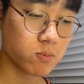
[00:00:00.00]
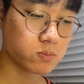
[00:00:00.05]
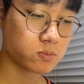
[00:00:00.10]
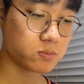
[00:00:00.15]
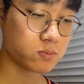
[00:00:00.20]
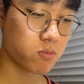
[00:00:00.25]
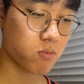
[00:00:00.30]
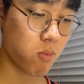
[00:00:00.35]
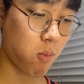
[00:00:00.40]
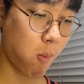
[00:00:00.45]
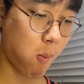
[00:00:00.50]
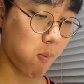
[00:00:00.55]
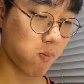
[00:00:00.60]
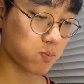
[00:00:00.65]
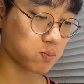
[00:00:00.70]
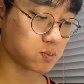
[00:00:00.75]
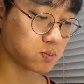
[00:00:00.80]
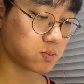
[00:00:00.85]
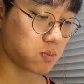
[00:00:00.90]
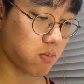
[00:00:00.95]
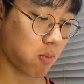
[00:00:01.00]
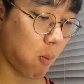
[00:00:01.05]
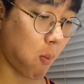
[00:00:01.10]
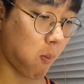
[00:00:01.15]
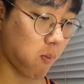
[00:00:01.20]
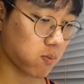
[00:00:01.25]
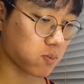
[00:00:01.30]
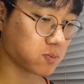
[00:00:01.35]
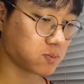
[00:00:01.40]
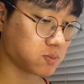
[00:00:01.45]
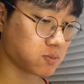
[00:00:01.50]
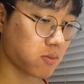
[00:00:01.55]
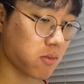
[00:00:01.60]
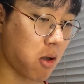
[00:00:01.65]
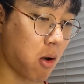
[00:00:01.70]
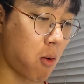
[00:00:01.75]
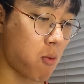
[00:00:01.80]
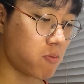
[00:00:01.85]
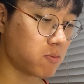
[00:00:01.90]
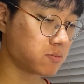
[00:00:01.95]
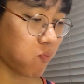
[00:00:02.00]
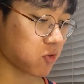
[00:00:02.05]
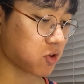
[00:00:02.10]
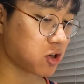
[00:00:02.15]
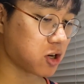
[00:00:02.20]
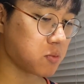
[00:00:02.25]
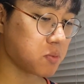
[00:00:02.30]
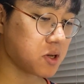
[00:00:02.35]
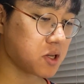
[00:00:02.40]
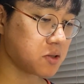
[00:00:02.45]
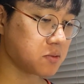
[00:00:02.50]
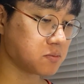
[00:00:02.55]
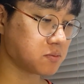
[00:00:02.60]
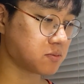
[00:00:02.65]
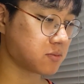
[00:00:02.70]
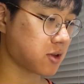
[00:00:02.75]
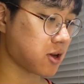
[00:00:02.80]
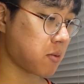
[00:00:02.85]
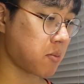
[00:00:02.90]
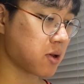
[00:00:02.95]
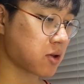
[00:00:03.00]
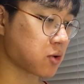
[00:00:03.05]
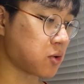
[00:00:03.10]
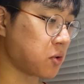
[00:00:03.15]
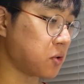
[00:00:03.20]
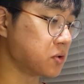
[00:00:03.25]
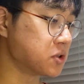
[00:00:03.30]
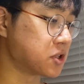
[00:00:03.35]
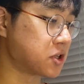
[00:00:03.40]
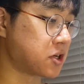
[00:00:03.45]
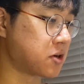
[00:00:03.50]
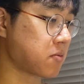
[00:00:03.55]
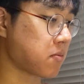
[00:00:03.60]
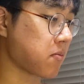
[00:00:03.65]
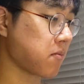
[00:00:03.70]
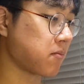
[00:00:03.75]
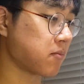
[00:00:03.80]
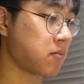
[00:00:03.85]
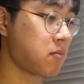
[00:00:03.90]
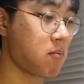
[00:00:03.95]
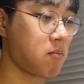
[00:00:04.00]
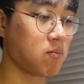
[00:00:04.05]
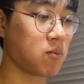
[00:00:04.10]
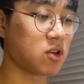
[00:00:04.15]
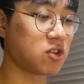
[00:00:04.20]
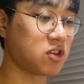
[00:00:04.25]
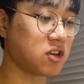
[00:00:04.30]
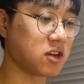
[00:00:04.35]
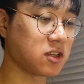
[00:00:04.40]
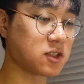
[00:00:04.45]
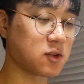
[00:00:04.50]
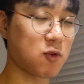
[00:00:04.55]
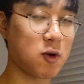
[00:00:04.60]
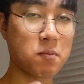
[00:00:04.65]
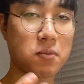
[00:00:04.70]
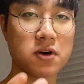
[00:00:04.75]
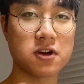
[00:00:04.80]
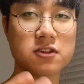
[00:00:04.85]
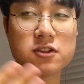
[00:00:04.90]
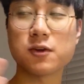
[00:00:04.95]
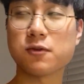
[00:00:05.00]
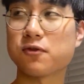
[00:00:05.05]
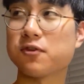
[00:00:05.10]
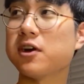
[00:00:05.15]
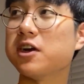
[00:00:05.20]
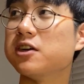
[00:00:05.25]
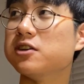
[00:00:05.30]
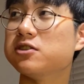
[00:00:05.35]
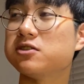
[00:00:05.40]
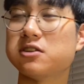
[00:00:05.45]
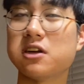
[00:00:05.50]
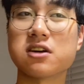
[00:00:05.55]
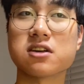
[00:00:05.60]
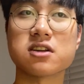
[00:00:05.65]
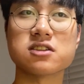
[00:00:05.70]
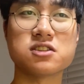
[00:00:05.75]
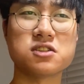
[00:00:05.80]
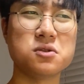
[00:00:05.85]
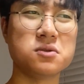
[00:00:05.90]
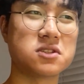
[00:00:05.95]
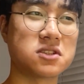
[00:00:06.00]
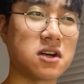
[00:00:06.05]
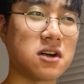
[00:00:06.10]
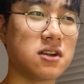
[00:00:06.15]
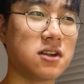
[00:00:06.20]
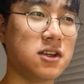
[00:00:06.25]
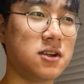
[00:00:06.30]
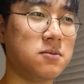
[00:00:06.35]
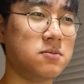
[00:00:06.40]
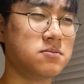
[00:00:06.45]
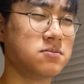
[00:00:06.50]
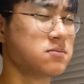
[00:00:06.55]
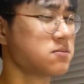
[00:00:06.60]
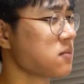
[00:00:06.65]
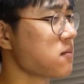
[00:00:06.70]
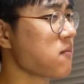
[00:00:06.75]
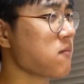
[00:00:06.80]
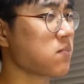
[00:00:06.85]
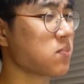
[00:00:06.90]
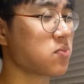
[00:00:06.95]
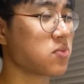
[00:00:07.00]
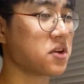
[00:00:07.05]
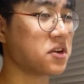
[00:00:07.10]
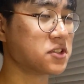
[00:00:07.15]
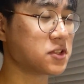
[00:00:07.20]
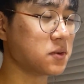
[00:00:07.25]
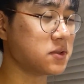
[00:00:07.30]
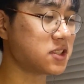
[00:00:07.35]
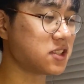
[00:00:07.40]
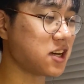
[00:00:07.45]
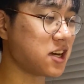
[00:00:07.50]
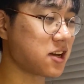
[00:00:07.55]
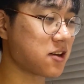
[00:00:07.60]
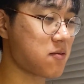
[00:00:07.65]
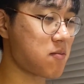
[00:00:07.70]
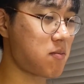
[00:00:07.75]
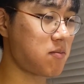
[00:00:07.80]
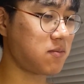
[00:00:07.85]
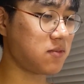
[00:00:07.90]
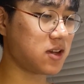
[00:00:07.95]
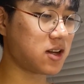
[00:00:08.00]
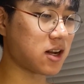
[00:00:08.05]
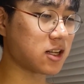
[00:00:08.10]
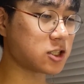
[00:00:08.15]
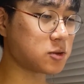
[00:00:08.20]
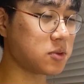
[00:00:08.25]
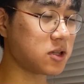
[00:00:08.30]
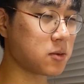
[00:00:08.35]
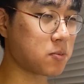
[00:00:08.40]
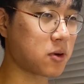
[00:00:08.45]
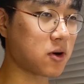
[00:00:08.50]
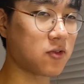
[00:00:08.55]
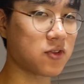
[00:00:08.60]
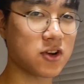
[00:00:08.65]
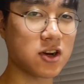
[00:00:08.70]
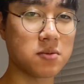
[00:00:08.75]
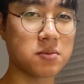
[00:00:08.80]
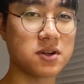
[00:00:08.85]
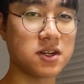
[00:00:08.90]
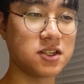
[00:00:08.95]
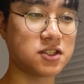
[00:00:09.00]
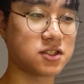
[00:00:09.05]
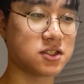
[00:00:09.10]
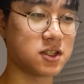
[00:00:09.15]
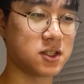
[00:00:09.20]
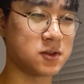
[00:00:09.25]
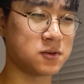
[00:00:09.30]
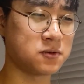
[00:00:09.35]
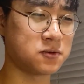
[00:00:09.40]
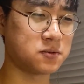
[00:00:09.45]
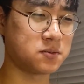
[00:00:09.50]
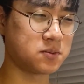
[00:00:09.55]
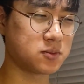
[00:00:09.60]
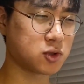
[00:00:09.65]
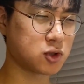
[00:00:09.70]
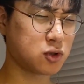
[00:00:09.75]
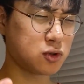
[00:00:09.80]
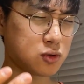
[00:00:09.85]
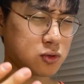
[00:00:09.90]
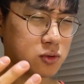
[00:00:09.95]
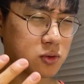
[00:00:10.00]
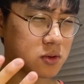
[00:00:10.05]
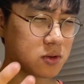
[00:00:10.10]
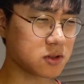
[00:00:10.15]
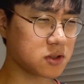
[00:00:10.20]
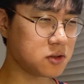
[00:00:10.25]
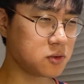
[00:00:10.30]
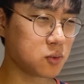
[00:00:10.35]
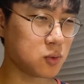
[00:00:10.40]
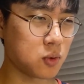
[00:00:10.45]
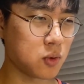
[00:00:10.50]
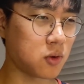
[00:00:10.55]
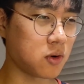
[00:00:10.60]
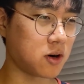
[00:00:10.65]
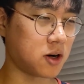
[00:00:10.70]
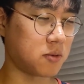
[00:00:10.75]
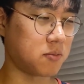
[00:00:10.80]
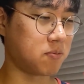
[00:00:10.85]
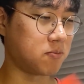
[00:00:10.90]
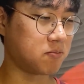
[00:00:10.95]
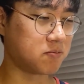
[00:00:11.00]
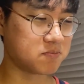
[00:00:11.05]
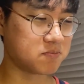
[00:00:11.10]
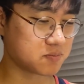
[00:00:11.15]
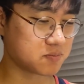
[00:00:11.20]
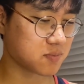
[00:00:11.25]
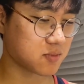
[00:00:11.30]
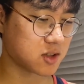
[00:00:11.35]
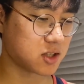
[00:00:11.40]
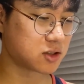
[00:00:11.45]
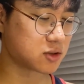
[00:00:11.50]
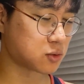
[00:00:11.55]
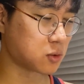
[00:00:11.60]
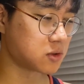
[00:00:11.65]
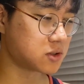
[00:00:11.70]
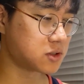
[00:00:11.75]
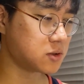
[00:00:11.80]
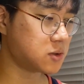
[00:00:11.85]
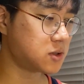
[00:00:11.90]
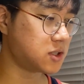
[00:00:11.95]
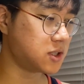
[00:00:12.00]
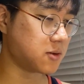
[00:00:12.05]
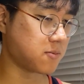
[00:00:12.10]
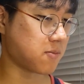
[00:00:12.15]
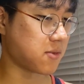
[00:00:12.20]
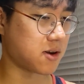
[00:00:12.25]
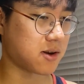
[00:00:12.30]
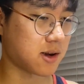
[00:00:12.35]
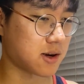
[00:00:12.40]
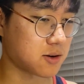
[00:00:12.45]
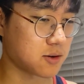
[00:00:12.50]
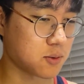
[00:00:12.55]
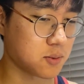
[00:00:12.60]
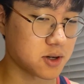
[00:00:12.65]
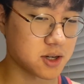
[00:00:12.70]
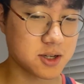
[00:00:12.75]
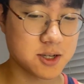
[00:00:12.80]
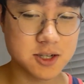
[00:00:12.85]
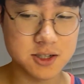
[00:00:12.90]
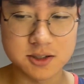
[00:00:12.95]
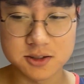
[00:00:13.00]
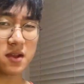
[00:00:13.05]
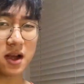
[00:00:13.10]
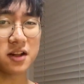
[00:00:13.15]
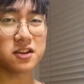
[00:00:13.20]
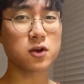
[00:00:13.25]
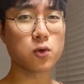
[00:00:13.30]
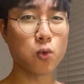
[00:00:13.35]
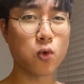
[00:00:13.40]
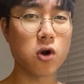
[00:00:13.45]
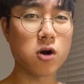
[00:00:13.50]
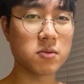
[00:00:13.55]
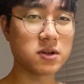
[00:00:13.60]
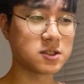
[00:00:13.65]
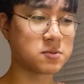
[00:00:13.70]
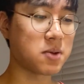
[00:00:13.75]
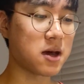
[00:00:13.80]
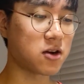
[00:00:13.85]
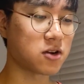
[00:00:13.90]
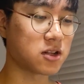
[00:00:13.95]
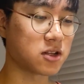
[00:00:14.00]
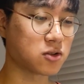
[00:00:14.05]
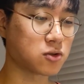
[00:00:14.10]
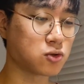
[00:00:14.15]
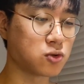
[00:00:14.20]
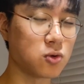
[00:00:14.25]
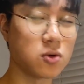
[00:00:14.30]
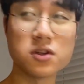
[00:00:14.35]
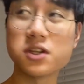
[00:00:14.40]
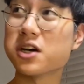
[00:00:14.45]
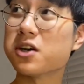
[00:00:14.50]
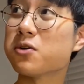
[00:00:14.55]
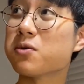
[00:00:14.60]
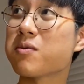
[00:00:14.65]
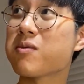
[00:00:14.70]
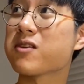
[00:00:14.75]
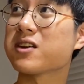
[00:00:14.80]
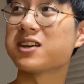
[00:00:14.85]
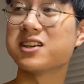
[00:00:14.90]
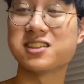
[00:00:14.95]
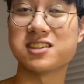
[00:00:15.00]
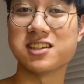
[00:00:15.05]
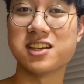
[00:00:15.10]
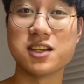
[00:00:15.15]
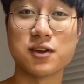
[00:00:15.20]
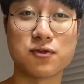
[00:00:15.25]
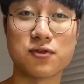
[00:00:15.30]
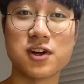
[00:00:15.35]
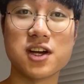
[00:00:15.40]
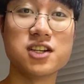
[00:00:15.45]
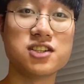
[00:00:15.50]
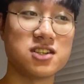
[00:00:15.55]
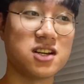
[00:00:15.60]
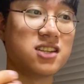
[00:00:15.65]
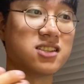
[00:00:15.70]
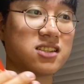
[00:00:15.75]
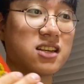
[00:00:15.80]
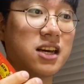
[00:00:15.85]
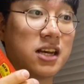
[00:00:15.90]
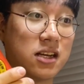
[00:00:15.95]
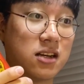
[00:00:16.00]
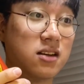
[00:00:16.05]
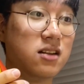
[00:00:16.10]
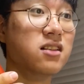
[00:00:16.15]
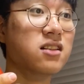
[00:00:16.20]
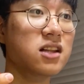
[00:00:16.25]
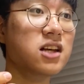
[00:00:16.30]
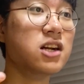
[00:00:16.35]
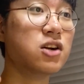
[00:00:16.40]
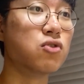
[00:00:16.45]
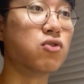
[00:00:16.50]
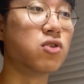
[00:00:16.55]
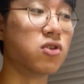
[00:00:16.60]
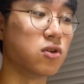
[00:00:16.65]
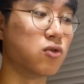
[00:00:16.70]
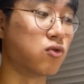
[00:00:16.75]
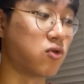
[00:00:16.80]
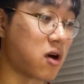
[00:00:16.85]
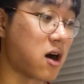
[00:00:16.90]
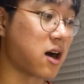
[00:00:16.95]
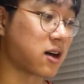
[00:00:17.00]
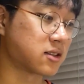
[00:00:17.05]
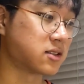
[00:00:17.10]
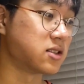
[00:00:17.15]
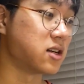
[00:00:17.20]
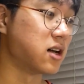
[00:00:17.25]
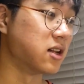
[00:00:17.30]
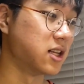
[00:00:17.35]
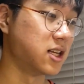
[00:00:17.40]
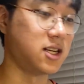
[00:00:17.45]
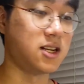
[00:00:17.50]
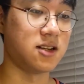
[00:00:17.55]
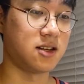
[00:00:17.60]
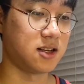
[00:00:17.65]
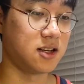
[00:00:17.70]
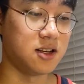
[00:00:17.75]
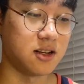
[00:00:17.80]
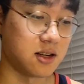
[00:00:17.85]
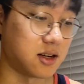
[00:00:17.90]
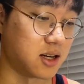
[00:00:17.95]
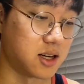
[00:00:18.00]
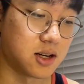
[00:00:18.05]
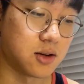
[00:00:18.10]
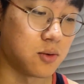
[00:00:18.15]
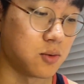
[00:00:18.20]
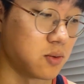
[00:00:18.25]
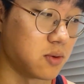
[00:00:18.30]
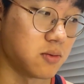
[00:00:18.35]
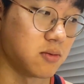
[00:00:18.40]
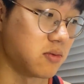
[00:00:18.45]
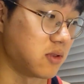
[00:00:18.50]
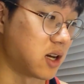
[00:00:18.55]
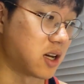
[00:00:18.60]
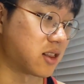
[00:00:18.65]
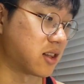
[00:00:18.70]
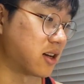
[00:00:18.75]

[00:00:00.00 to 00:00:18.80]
tea and sushi, the two things that you don't want to leave overnight. Could have been a bit colder. But the thing is, if I put it in the fridge, then it gets too solid. So it's like, it has to be in the perfect combination of cool and warm to store sushi, and I don't know what it is. I think warm is better than cool though, because in the fridge, it's like literal rock solid, and I don't like